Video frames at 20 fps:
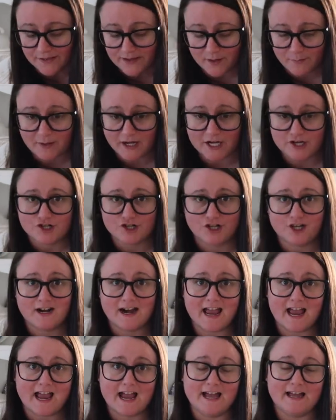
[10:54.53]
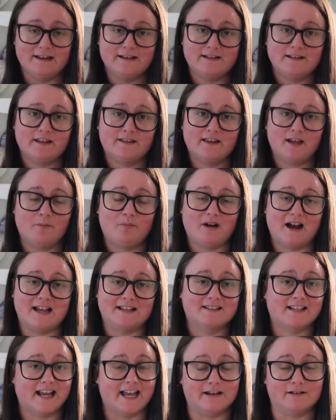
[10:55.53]
the pitcher and the
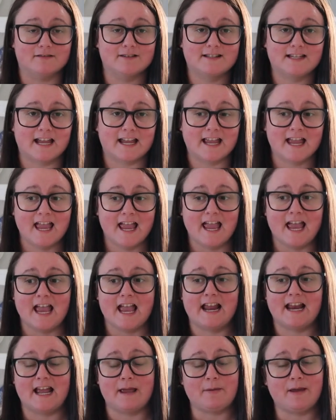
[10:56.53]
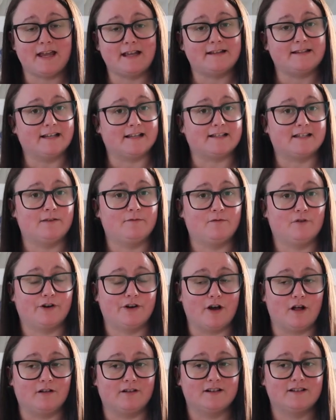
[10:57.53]
brass candlestick and I paid
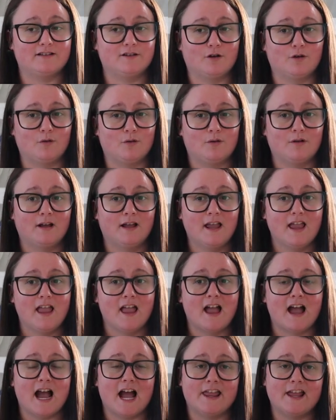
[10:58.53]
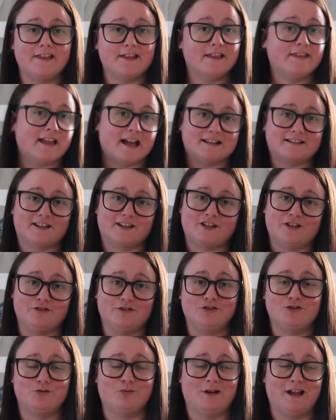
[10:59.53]
$64 so I think that that's a
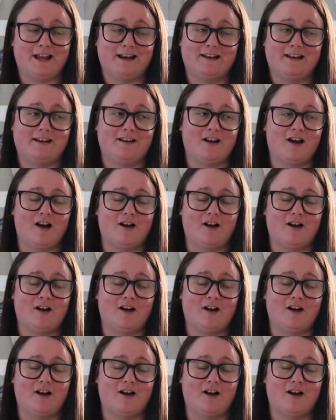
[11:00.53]
huge win and